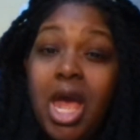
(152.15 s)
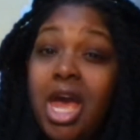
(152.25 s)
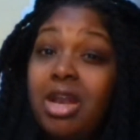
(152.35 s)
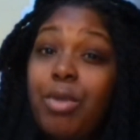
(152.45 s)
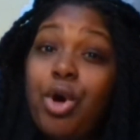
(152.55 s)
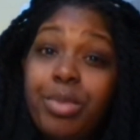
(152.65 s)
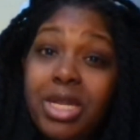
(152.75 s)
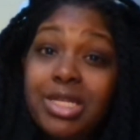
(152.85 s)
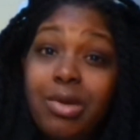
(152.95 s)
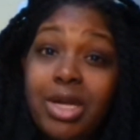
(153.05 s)
And I'm hoping
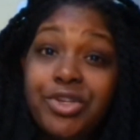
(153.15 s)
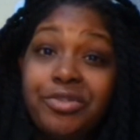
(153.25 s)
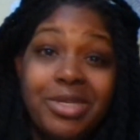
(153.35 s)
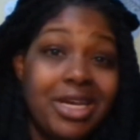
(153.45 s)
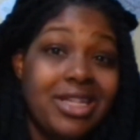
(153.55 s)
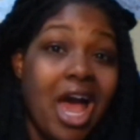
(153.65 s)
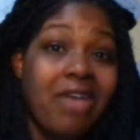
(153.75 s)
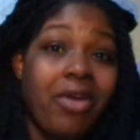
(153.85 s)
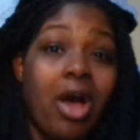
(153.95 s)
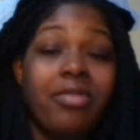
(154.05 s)
it's Gwangju because
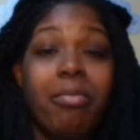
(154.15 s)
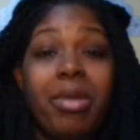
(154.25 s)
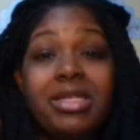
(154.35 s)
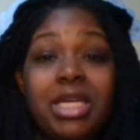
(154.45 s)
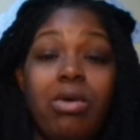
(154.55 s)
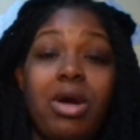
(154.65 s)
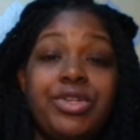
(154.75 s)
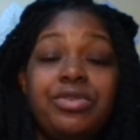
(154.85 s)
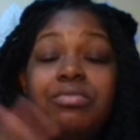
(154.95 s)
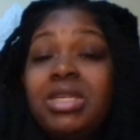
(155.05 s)
I've caught the bus to
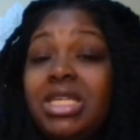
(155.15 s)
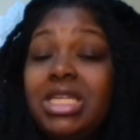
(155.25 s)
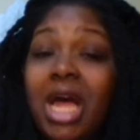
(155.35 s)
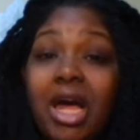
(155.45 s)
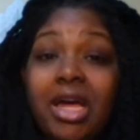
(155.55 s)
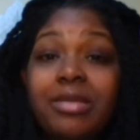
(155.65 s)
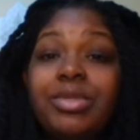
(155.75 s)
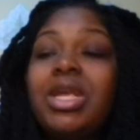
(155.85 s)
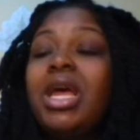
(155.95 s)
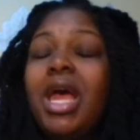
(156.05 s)
Gwangju many times